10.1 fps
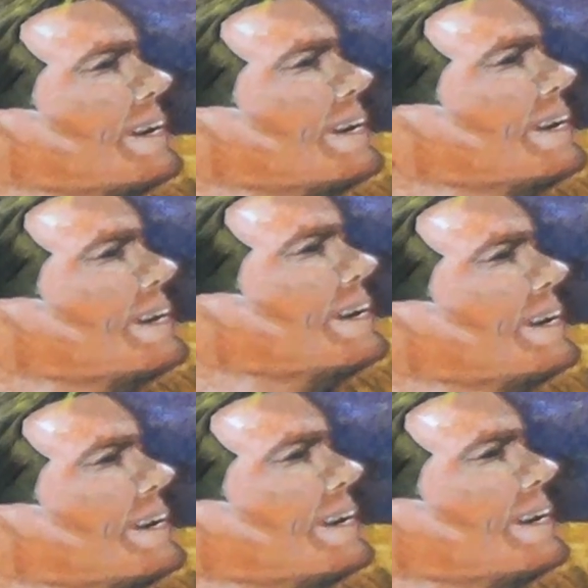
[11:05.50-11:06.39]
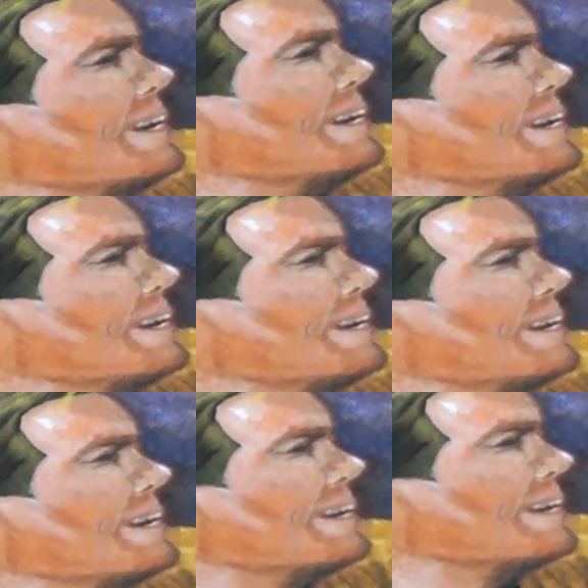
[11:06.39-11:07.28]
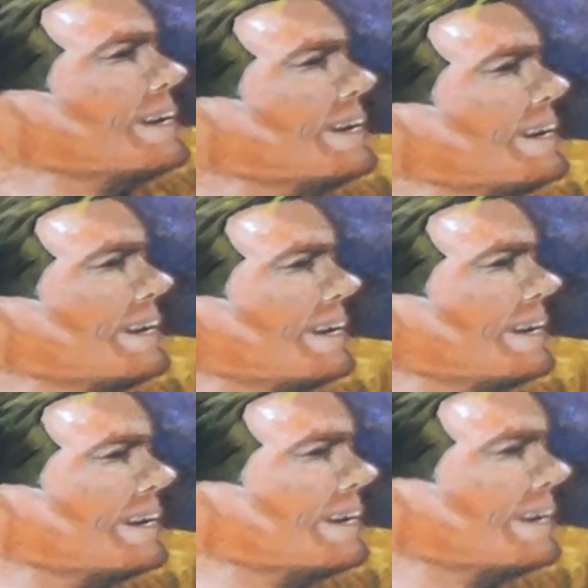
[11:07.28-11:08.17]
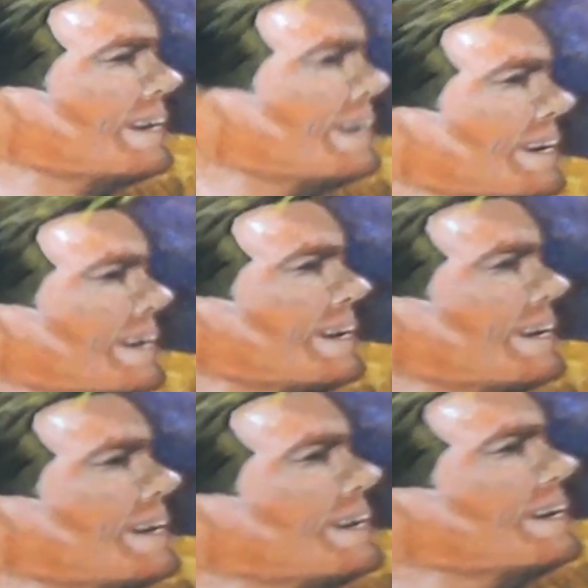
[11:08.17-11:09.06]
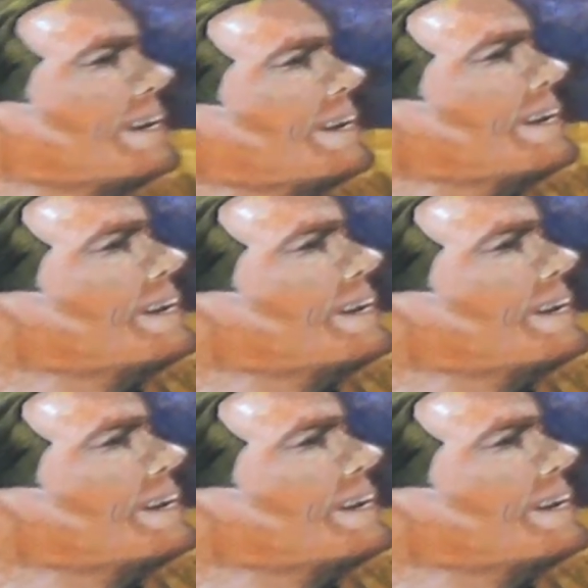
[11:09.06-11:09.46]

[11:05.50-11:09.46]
And here's the other painting, which I really love. I have not seen this before, Steve.